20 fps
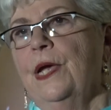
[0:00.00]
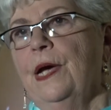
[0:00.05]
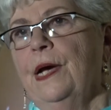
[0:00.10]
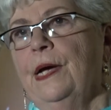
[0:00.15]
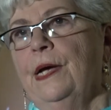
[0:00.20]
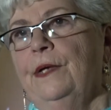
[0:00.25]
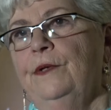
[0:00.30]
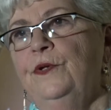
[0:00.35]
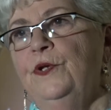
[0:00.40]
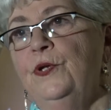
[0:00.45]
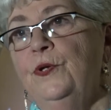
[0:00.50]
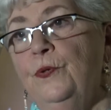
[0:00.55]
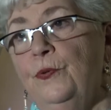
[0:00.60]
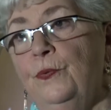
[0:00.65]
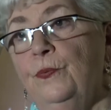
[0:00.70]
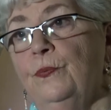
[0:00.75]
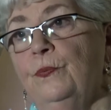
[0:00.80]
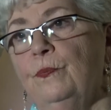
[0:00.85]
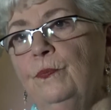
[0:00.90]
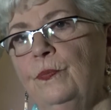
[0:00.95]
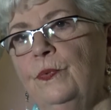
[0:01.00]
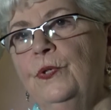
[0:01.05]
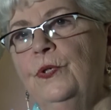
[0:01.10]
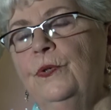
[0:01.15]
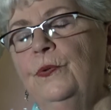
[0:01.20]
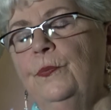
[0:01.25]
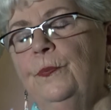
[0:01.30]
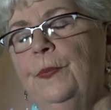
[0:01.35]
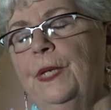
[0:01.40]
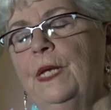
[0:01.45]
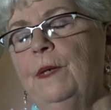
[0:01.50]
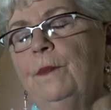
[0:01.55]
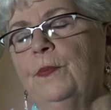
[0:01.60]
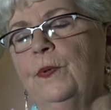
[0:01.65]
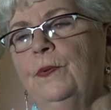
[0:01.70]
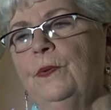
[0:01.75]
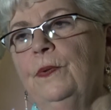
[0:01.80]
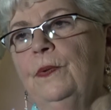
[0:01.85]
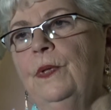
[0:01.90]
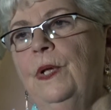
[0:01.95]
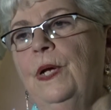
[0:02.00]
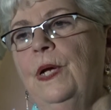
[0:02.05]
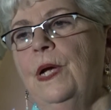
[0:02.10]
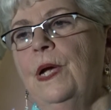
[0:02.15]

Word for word: uh, new, new people